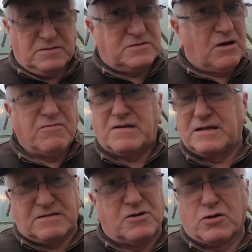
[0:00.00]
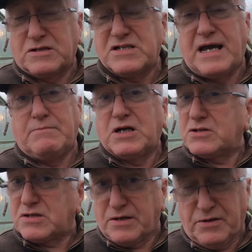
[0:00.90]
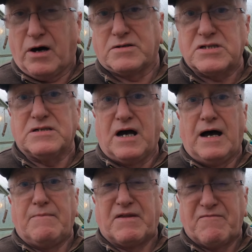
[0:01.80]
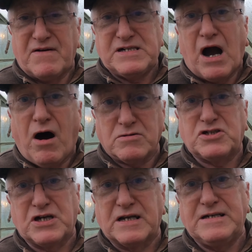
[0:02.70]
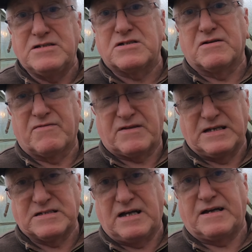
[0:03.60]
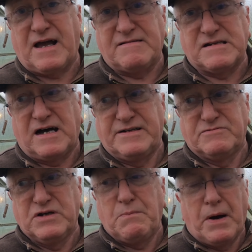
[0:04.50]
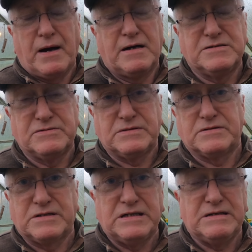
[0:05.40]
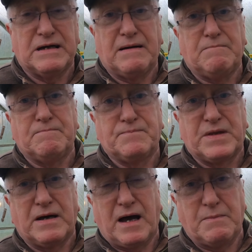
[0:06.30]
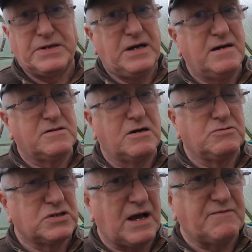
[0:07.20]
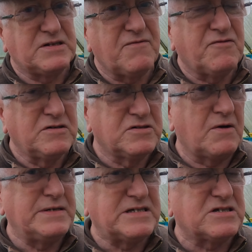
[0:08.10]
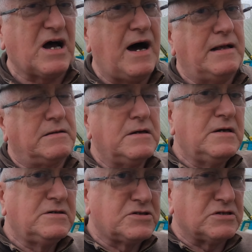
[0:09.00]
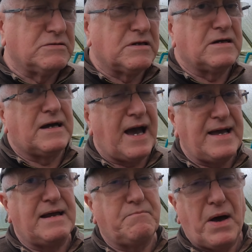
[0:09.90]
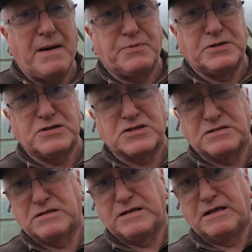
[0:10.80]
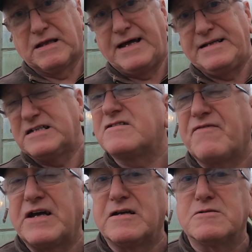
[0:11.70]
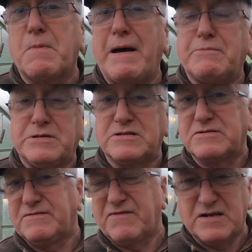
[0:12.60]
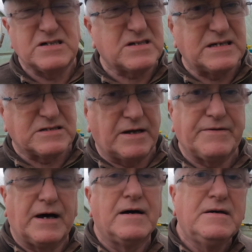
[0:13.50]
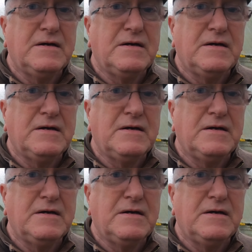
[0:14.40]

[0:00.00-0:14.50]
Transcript: Don't think they're all the same, because they're not. The very hot chilies, the things like the Carolina Reaper and the habaneros, have a different growing style to the cayenne peppers and the lady's fingers peppers and various things like that.